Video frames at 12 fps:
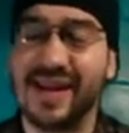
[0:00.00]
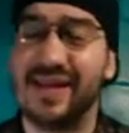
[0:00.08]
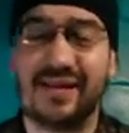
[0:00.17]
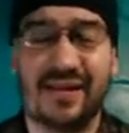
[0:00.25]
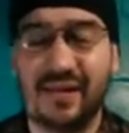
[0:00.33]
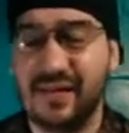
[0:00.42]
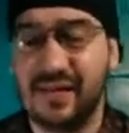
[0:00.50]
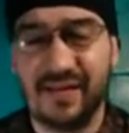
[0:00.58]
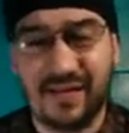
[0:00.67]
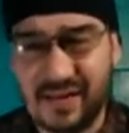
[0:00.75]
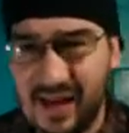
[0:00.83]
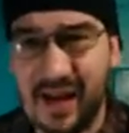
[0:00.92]
And she's
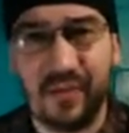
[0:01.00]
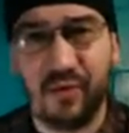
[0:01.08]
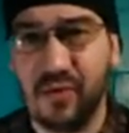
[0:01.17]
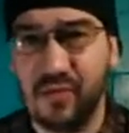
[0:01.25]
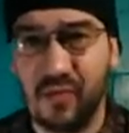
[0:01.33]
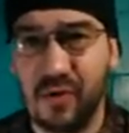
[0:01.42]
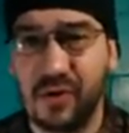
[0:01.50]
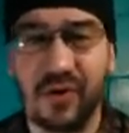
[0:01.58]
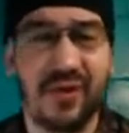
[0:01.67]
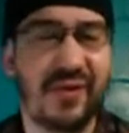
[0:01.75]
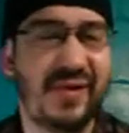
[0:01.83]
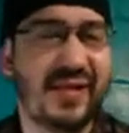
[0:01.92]
a damn good
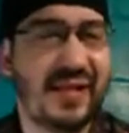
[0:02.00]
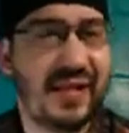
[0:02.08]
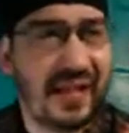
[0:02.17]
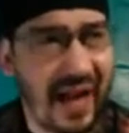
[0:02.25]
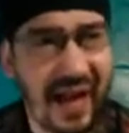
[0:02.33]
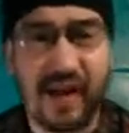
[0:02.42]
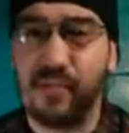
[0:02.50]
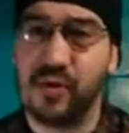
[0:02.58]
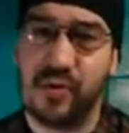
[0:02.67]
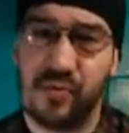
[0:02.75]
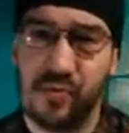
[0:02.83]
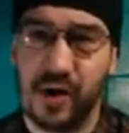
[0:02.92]
worker. Damn
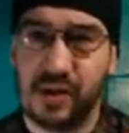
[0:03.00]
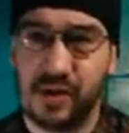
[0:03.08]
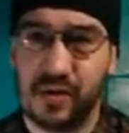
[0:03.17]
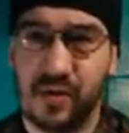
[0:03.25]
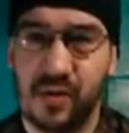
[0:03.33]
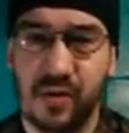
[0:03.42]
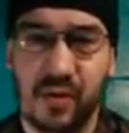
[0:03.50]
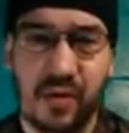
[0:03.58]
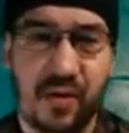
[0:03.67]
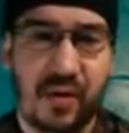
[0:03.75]
good wrestler.